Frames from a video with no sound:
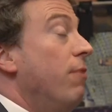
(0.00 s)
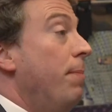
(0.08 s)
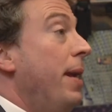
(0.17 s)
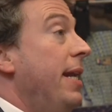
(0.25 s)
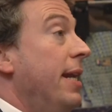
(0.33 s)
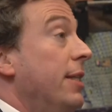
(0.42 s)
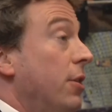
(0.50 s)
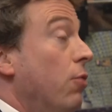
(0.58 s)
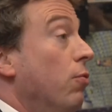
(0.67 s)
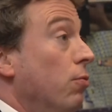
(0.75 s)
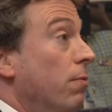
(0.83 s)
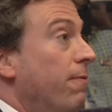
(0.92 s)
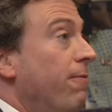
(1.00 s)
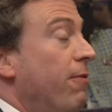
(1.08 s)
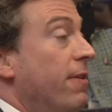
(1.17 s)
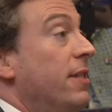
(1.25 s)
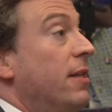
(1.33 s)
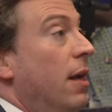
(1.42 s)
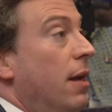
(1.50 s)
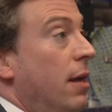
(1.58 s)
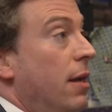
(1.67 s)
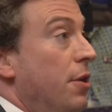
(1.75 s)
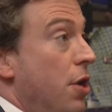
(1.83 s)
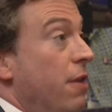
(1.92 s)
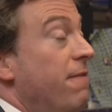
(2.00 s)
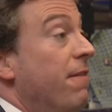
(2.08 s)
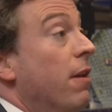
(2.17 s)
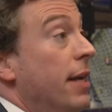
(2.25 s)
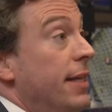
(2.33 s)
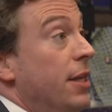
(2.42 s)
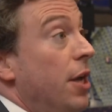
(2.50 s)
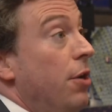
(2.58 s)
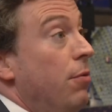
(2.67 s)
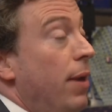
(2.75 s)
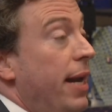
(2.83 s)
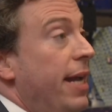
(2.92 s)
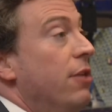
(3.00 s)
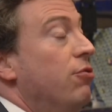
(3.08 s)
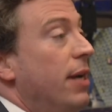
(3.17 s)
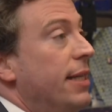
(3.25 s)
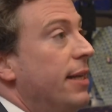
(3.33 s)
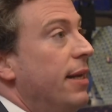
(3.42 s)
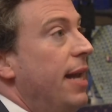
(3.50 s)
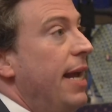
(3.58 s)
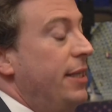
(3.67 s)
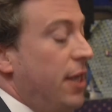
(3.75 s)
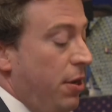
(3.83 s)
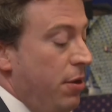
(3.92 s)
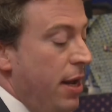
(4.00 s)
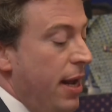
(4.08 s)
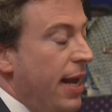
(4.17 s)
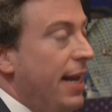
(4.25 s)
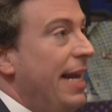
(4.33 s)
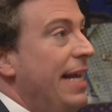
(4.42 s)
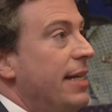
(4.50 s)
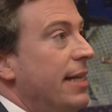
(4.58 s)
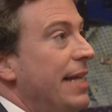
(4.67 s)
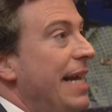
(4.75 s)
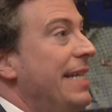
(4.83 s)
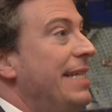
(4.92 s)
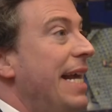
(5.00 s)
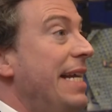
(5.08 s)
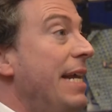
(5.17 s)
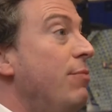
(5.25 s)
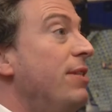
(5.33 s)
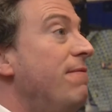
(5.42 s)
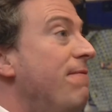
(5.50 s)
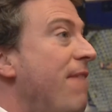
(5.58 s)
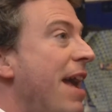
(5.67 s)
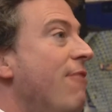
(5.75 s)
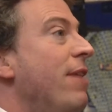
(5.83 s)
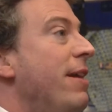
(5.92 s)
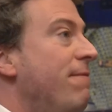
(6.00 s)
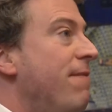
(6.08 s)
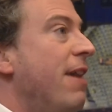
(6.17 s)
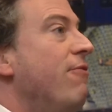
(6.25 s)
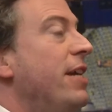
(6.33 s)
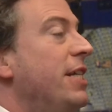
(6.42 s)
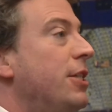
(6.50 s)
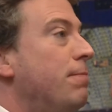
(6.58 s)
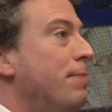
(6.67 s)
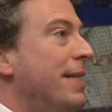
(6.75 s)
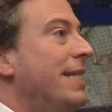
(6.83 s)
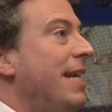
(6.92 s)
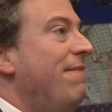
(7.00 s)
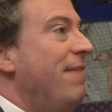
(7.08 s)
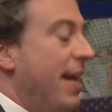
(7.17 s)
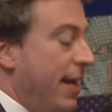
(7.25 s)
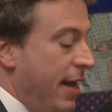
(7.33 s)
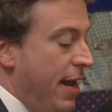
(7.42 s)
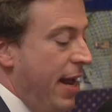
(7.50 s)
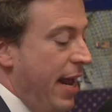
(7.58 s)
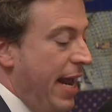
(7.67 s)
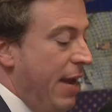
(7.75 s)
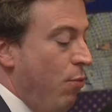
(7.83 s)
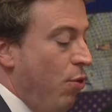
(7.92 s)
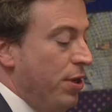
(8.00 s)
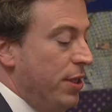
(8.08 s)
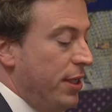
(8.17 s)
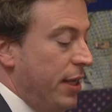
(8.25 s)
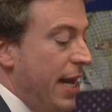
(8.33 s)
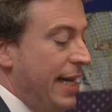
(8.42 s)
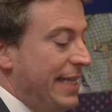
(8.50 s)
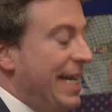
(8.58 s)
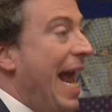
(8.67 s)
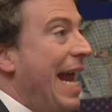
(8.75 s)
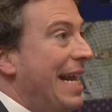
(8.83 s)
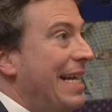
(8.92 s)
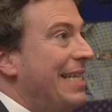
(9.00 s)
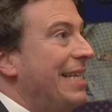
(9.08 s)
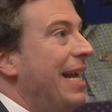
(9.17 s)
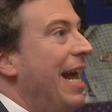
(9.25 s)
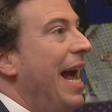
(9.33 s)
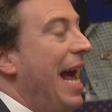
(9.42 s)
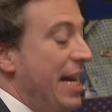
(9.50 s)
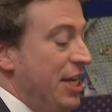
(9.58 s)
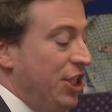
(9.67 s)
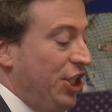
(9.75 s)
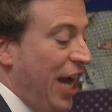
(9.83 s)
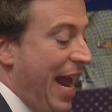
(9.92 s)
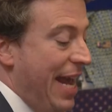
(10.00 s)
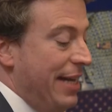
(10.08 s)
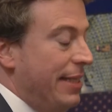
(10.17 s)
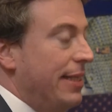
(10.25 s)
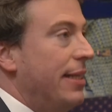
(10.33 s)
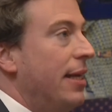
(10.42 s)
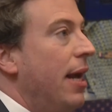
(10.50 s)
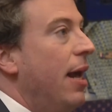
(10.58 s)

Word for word: repeat his call for a uh, no fly zone when he addressed NATO leaders. Instead, he was very, very specific. He wants tanks and jets.